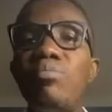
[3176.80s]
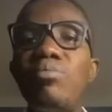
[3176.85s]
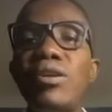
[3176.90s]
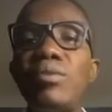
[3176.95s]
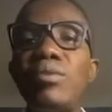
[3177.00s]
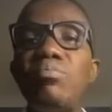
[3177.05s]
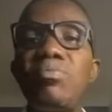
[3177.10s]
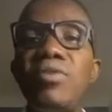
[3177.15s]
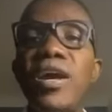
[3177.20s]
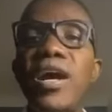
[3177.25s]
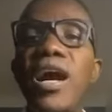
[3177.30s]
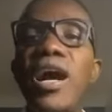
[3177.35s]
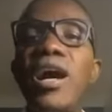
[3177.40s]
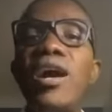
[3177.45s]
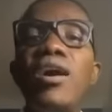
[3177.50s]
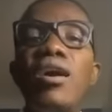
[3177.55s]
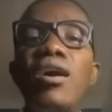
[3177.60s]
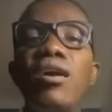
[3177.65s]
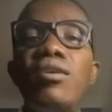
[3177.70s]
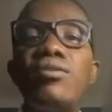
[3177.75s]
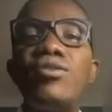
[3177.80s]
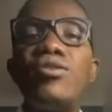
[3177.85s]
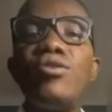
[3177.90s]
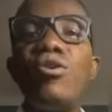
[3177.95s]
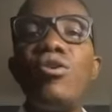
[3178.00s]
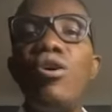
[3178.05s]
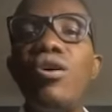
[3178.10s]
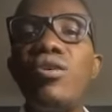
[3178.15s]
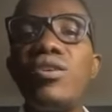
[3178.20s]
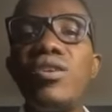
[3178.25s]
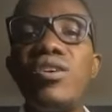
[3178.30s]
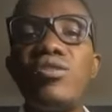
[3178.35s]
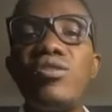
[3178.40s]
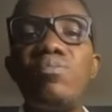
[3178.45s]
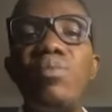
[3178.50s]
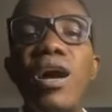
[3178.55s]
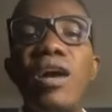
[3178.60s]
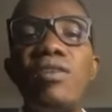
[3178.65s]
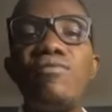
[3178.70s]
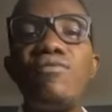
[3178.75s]
put a prayer, uh, you know, on this
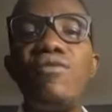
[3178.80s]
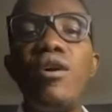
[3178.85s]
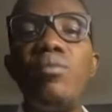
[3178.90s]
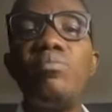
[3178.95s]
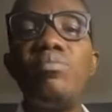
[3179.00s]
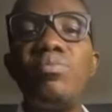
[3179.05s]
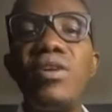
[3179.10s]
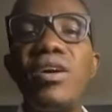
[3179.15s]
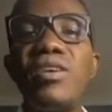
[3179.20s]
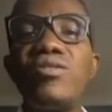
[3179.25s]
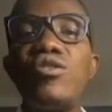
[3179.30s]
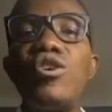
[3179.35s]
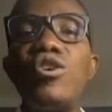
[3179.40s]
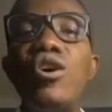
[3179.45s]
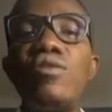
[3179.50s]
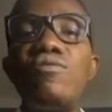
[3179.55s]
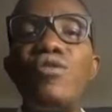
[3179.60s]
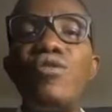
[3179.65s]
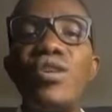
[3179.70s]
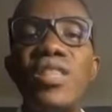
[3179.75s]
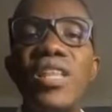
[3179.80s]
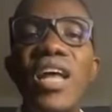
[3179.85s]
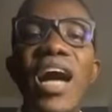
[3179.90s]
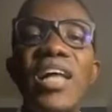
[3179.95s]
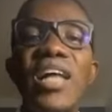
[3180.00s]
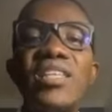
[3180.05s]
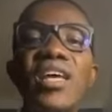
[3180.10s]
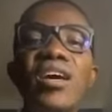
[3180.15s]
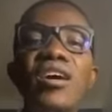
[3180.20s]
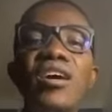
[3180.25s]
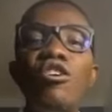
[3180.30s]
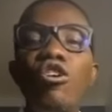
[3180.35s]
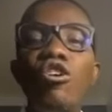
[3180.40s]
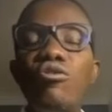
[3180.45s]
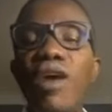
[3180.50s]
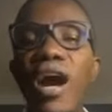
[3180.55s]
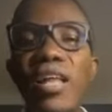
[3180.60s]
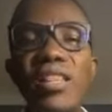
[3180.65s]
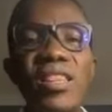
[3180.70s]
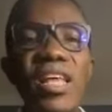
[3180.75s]
platform, praise God for that. All
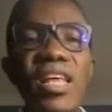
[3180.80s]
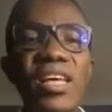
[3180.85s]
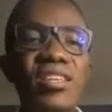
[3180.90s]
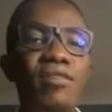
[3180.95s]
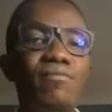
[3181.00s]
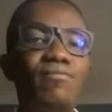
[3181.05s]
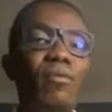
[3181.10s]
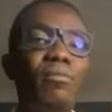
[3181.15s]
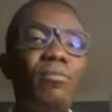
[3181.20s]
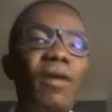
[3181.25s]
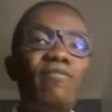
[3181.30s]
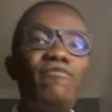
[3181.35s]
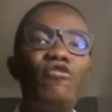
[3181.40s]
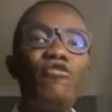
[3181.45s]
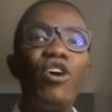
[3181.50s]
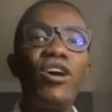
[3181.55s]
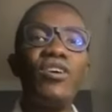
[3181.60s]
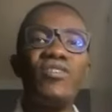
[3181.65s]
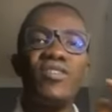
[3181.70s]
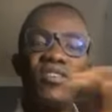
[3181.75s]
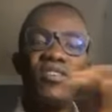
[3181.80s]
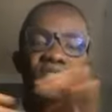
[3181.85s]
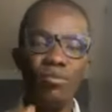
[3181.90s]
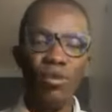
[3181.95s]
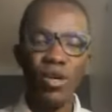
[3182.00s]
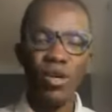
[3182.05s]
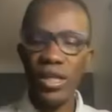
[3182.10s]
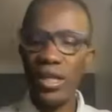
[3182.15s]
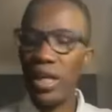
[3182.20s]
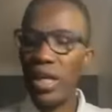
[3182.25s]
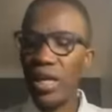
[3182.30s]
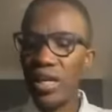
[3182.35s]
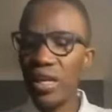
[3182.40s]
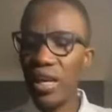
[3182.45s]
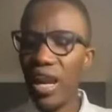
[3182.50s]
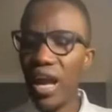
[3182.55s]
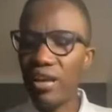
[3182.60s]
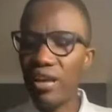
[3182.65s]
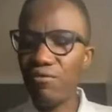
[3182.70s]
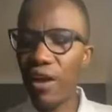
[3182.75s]
right, let's lift up our voice this morning. The
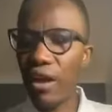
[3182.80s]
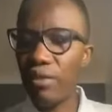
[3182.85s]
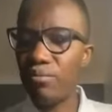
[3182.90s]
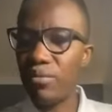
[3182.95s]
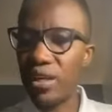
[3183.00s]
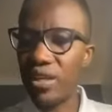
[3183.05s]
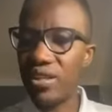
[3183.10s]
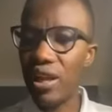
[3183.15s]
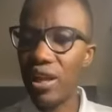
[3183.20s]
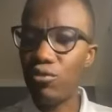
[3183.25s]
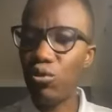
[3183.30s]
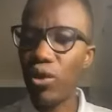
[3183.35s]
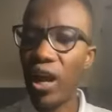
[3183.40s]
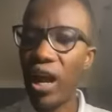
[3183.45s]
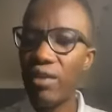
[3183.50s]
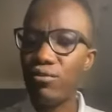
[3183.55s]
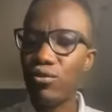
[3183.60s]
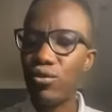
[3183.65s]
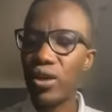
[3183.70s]
last five minutes that we have